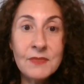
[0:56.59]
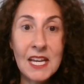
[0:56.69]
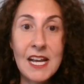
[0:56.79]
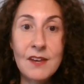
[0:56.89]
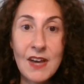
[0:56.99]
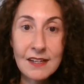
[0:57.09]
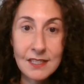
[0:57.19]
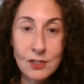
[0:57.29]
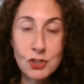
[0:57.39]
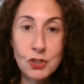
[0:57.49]
and have
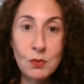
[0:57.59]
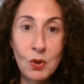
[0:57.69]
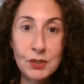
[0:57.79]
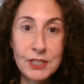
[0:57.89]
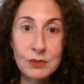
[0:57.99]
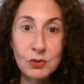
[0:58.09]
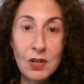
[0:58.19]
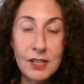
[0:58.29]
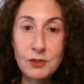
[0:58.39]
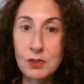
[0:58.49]
access to all year long.